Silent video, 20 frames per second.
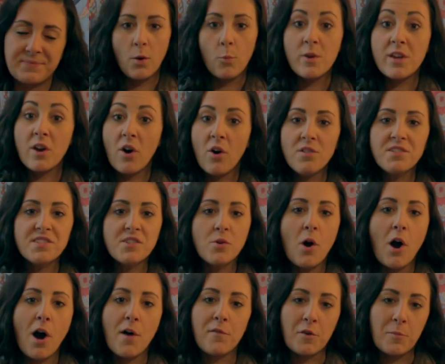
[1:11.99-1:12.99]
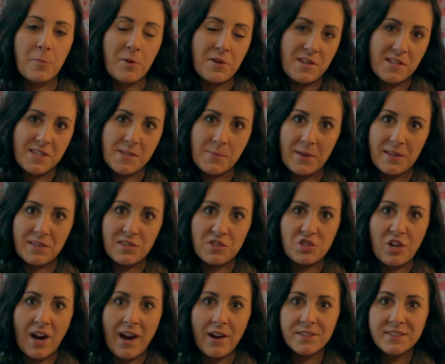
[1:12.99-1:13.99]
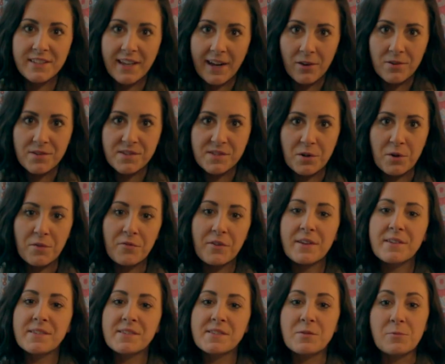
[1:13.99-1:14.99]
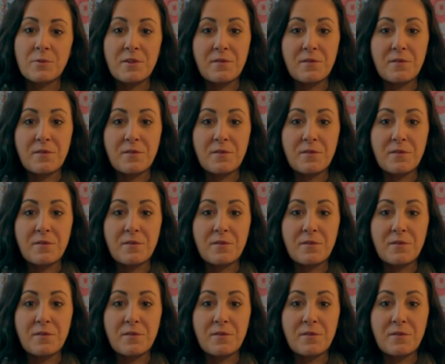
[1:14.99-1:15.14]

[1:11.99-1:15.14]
We also offer participants childcare service,